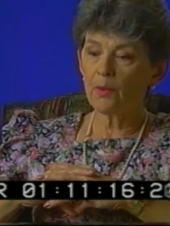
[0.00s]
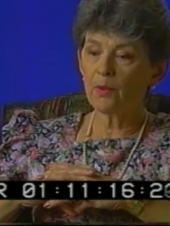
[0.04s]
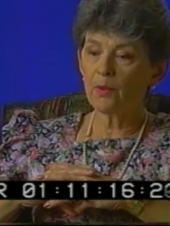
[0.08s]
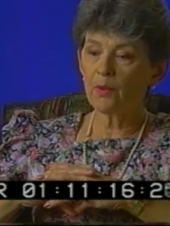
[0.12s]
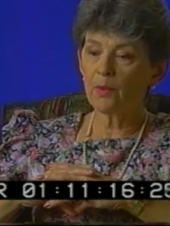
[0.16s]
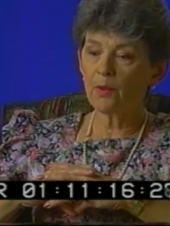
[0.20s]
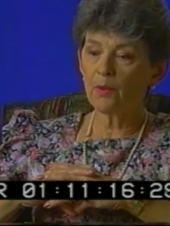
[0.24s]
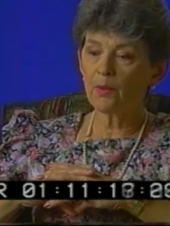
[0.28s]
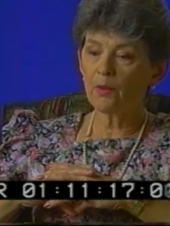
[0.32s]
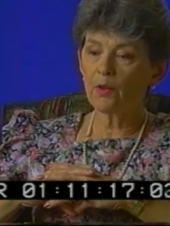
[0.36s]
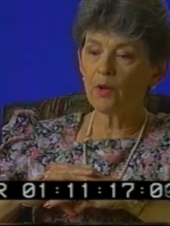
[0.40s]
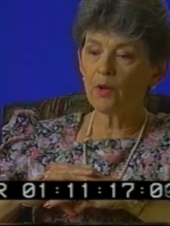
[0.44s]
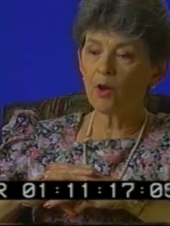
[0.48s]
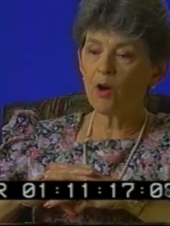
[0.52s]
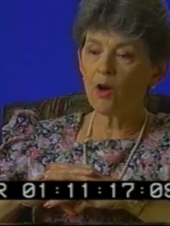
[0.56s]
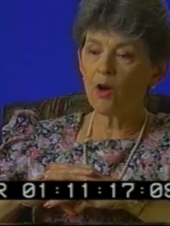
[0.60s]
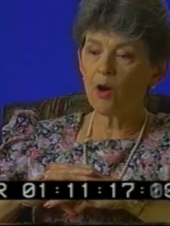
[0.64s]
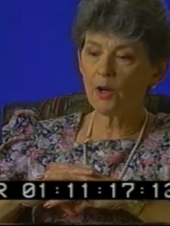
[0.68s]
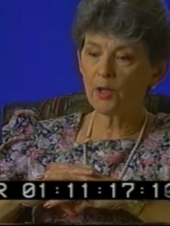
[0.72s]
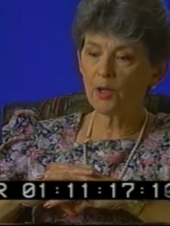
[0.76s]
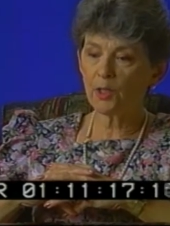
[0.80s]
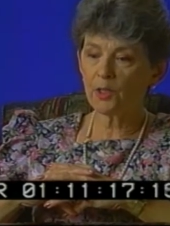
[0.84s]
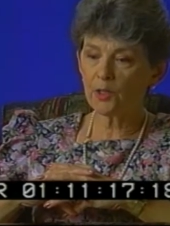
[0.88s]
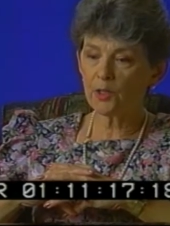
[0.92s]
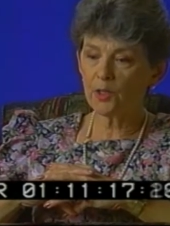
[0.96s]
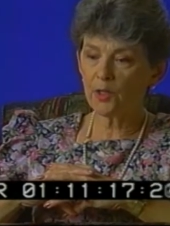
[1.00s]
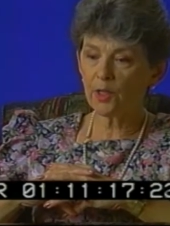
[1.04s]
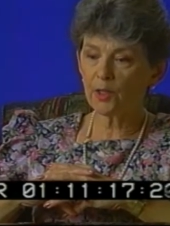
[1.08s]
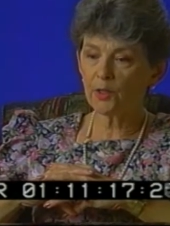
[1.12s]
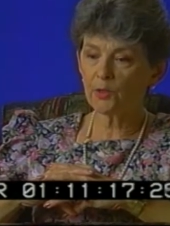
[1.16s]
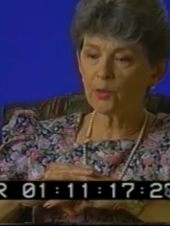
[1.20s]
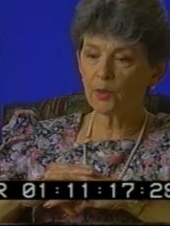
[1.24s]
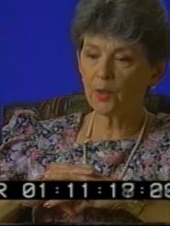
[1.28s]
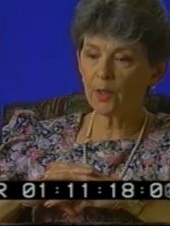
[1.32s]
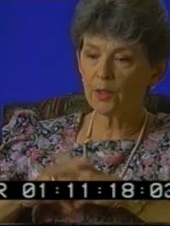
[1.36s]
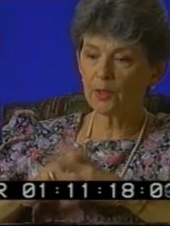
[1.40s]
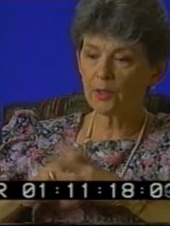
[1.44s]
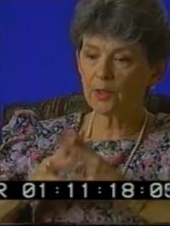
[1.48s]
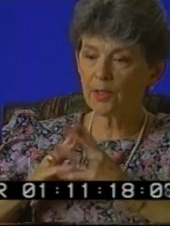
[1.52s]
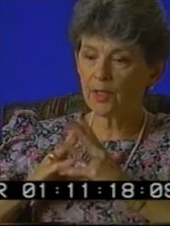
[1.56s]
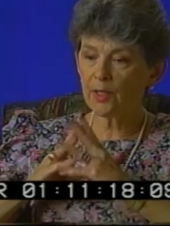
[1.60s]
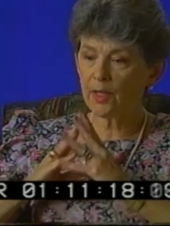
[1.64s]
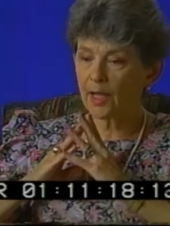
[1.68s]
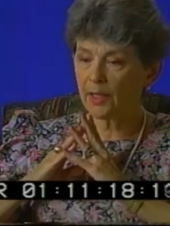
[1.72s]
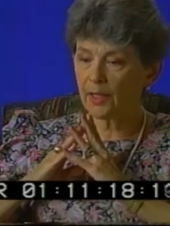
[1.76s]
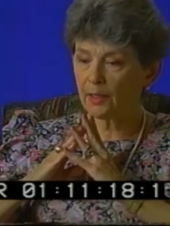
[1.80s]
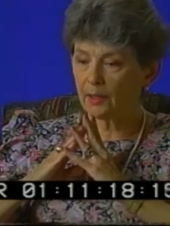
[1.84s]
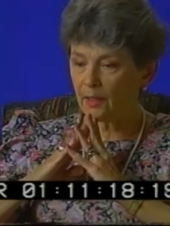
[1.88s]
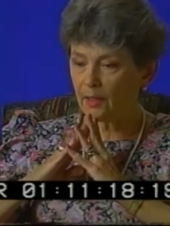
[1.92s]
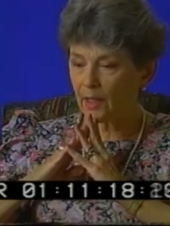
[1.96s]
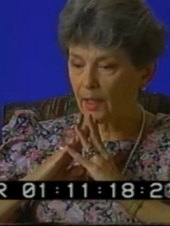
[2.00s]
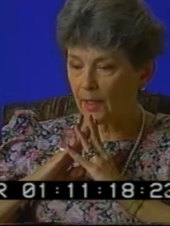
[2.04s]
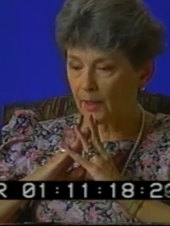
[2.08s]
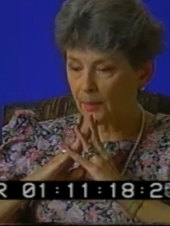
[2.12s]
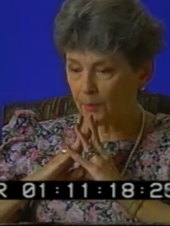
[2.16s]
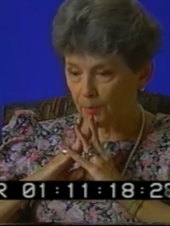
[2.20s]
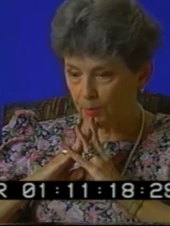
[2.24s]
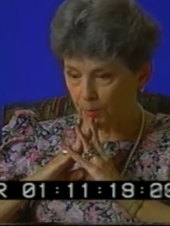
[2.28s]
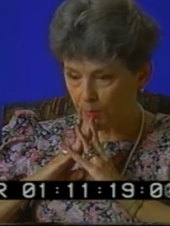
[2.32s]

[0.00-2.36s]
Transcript: the hardest things was that I